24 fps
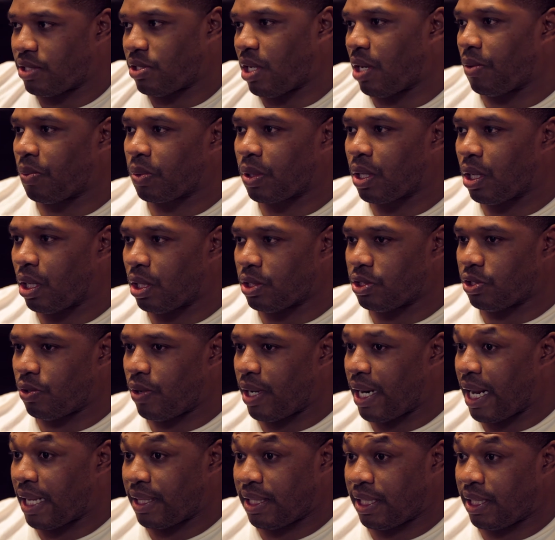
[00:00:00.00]
So I would call
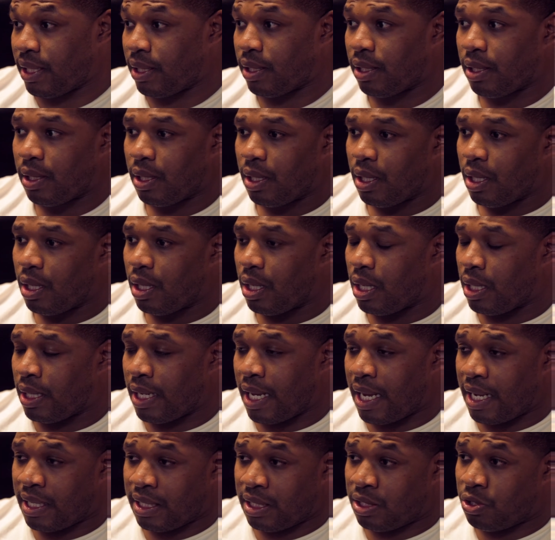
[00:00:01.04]
Joanna. I think a
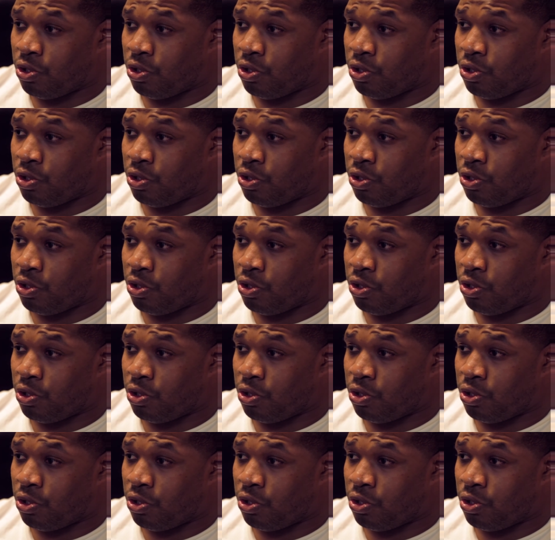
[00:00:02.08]
lot.